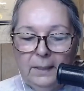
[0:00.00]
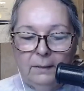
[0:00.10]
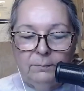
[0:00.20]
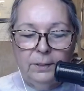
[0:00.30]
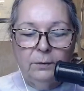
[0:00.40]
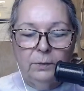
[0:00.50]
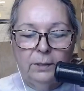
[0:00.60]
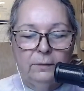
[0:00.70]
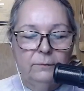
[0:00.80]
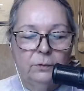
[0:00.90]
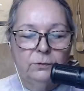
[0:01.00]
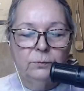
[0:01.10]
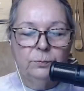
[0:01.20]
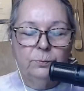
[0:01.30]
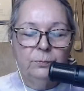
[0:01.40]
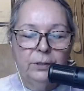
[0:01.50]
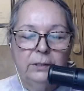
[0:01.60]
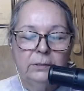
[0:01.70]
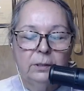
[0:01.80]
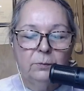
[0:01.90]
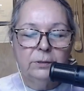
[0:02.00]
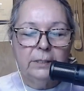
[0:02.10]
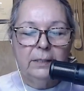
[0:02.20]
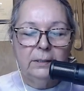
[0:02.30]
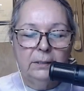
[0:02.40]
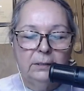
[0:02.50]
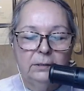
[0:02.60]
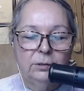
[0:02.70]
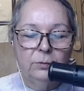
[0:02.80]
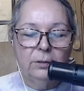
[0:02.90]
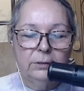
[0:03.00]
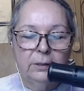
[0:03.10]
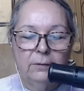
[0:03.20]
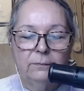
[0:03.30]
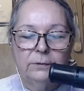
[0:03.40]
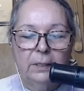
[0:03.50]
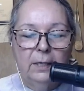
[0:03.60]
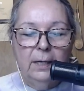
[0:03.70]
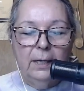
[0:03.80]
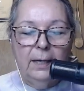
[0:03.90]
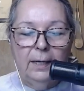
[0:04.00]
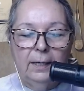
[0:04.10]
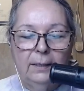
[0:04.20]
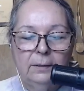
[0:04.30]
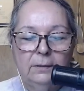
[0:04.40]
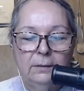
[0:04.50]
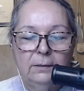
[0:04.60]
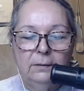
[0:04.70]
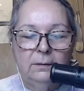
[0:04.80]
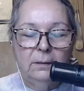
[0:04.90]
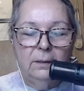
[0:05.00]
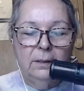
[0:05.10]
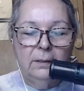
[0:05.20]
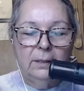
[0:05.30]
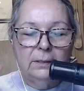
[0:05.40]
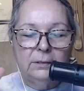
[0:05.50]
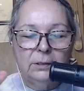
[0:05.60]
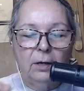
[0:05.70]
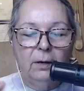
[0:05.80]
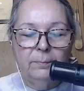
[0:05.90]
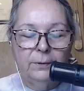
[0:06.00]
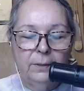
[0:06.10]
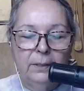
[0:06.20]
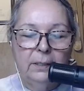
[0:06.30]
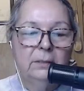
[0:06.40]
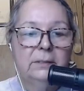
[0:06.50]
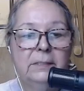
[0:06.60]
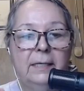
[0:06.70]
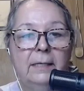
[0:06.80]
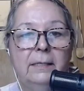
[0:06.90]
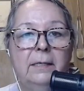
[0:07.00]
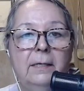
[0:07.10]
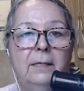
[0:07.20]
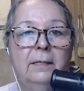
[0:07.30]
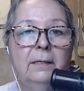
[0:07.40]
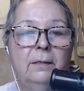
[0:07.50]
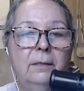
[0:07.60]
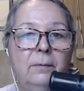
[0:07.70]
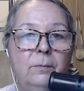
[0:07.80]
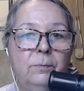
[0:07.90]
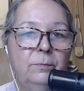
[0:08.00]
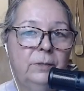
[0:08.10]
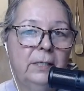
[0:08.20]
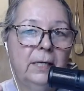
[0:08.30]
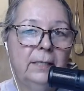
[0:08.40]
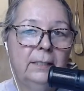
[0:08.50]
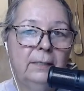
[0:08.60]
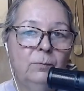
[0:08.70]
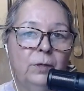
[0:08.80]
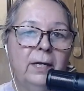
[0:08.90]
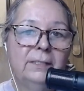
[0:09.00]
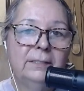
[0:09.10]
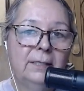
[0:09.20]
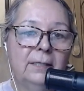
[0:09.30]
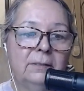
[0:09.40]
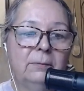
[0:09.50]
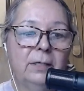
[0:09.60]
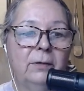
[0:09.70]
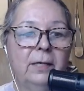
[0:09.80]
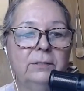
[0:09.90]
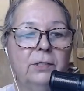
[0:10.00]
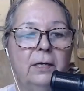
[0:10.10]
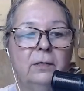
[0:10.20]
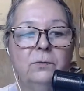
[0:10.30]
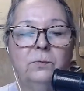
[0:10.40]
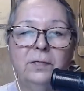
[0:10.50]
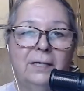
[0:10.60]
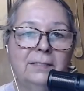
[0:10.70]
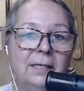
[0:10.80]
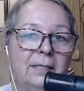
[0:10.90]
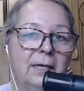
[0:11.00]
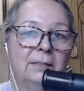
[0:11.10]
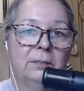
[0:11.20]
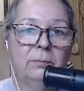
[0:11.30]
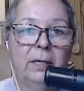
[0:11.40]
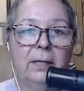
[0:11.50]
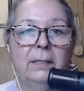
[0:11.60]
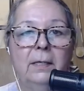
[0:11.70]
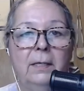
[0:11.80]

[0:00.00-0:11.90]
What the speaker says: be aware of those things that we're saying to ourselves, and then stop and say, would I say that to my grandchild? Would I say that to my